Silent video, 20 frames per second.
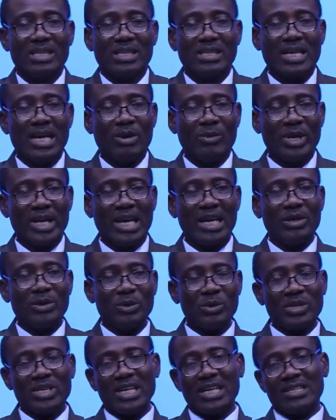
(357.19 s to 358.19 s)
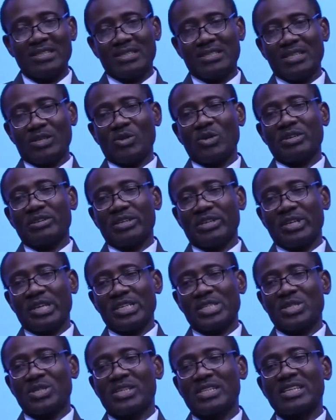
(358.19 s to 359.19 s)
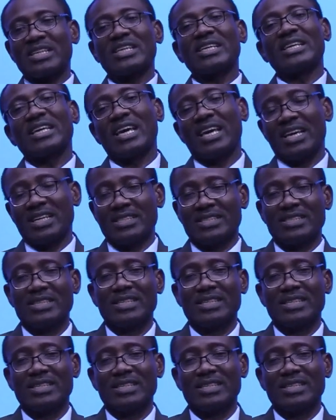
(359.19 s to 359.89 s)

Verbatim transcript: Now, when I look at the congregation here